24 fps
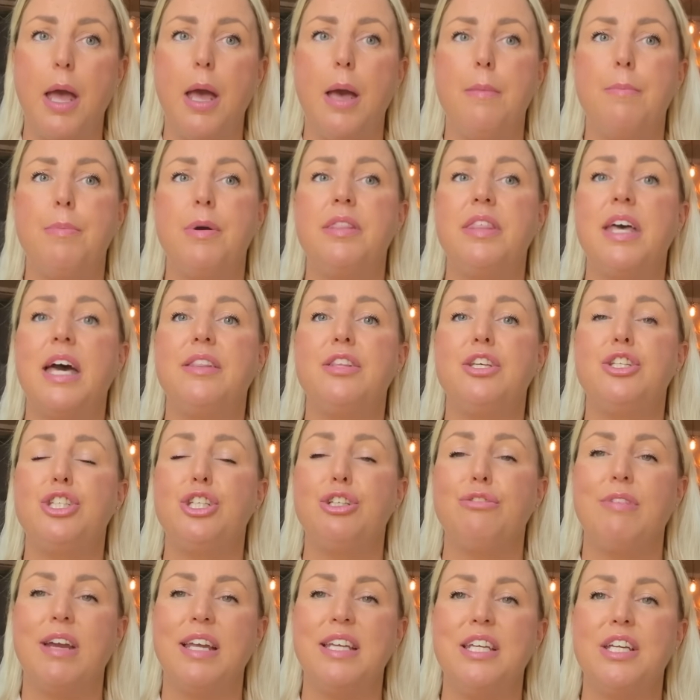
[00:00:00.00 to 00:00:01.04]
but that the
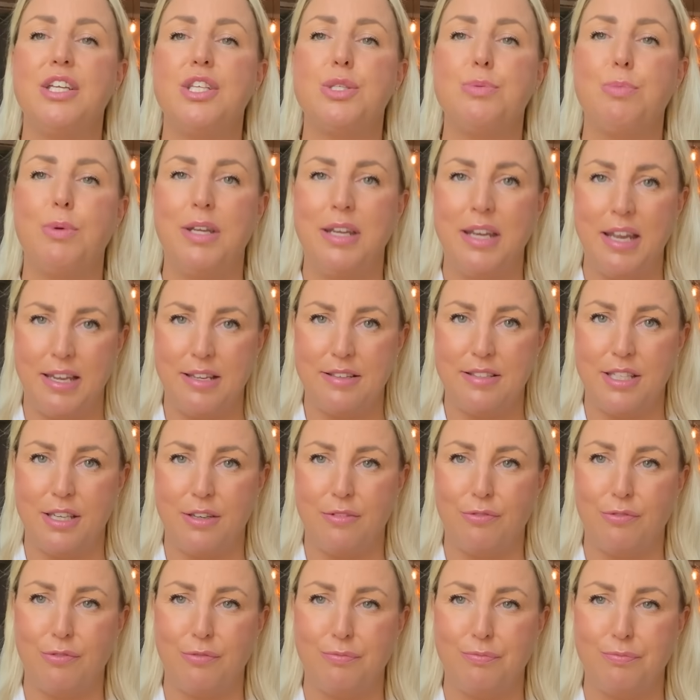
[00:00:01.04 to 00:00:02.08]
Tyrrhenians were
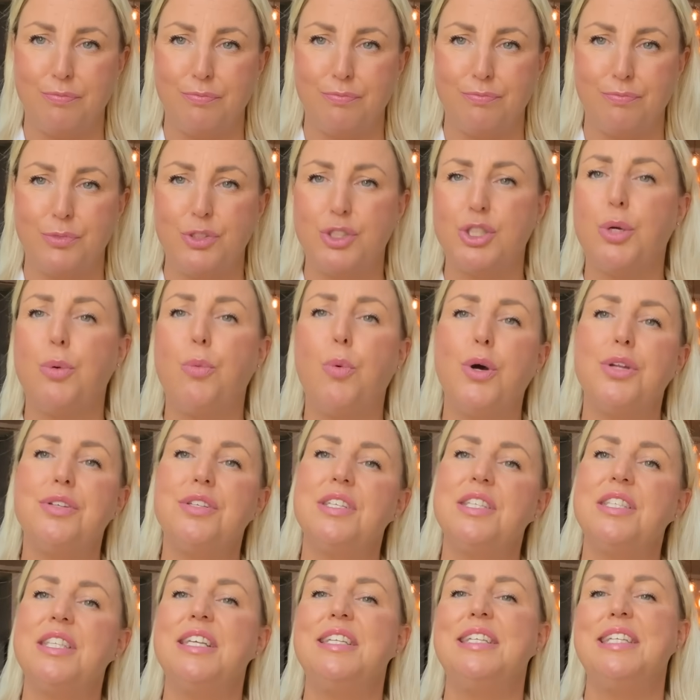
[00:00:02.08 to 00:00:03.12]
native. So what
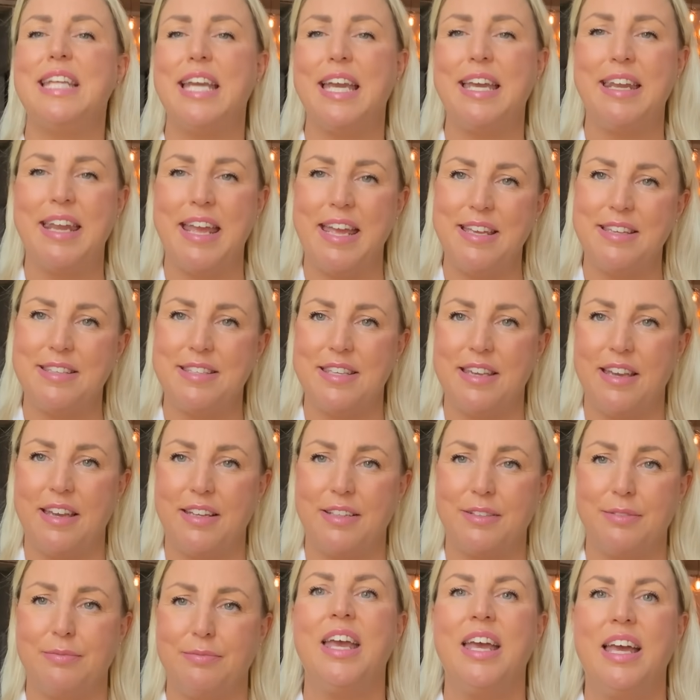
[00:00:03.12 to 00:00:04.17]
does the DNA
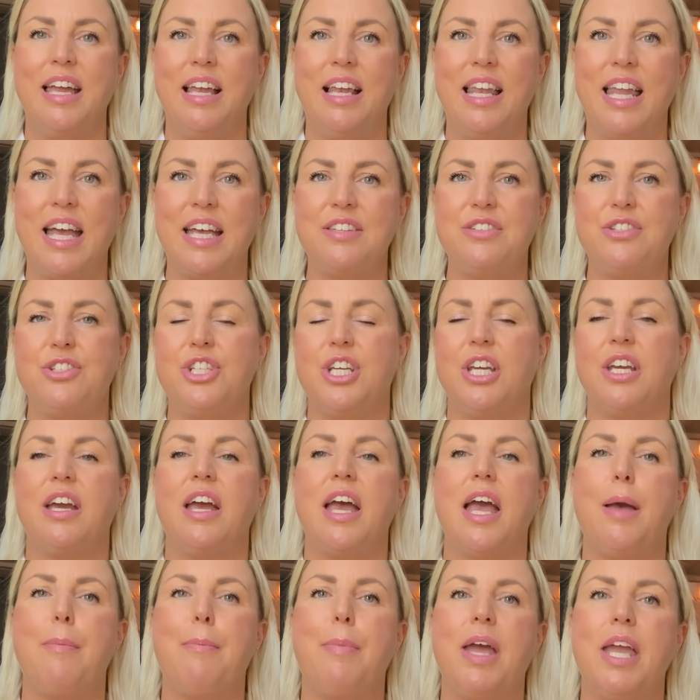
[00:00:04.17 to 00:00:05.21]
say? Last
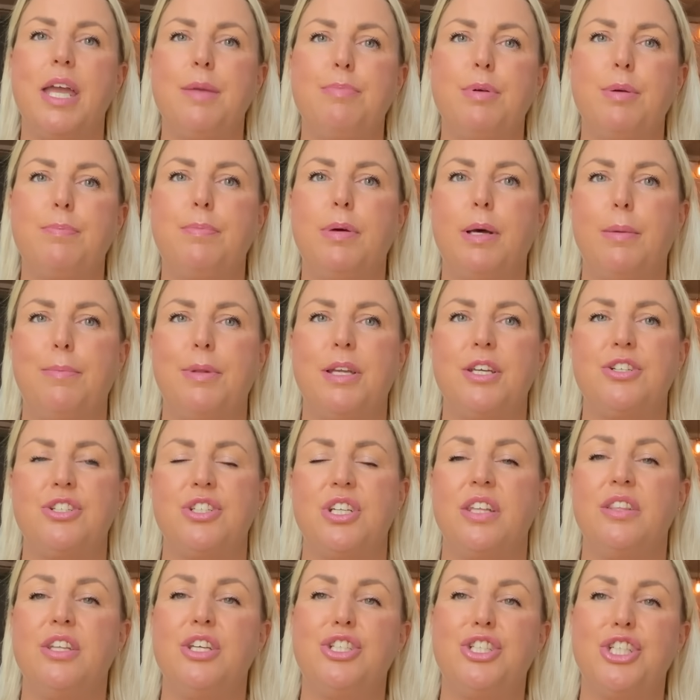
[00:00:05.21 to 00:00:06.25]
year, a paper
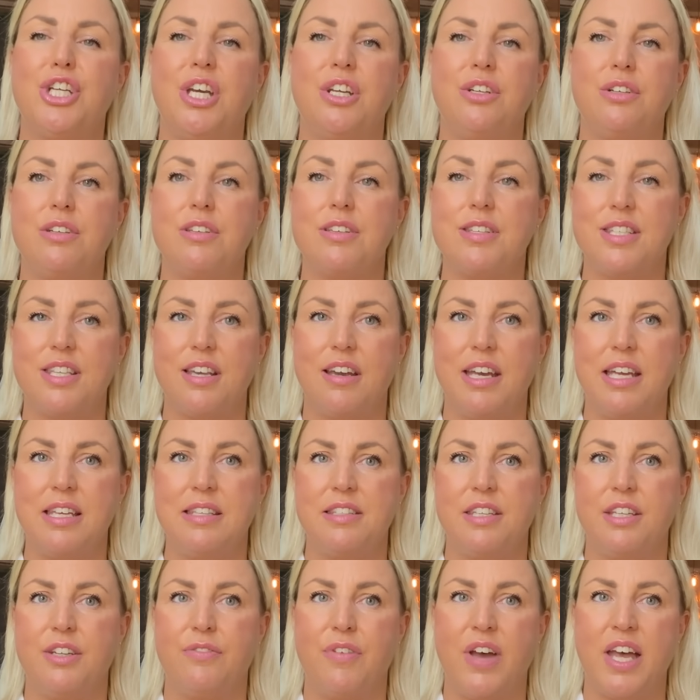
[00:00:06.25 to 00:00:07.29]
published in the journal
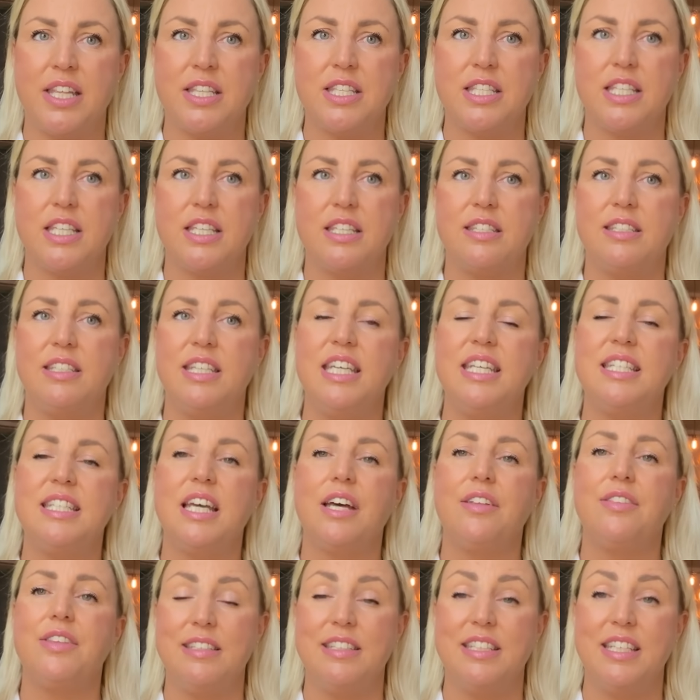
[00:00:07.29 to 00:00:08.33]
Science Advances
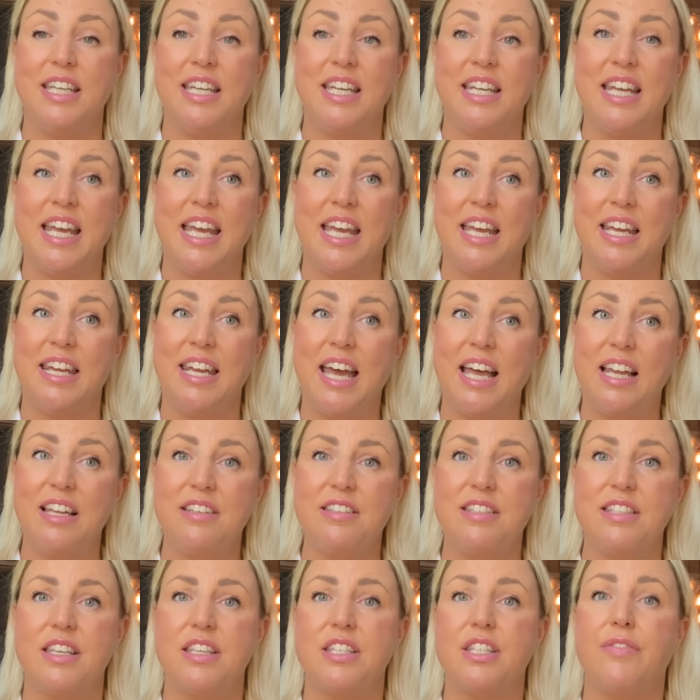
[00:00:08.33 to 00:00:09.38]
detailed the DNA
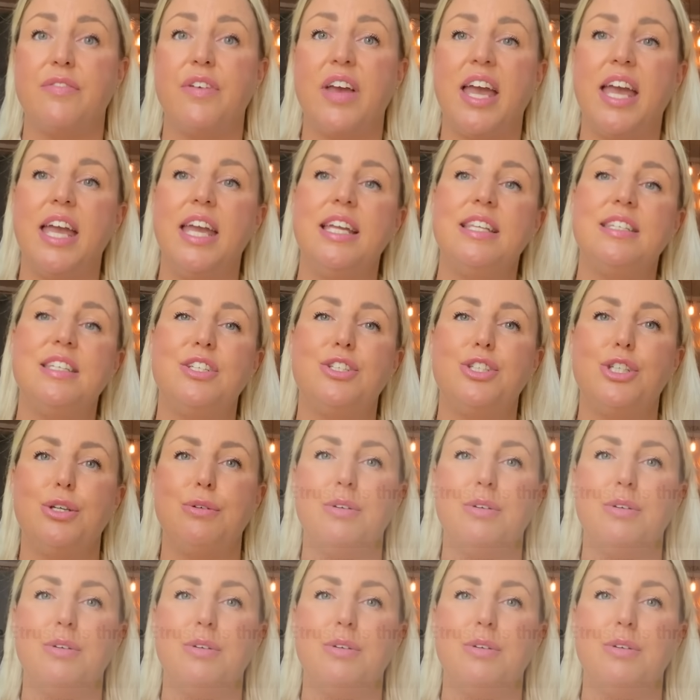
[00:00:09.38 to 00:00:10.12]
analysis of 82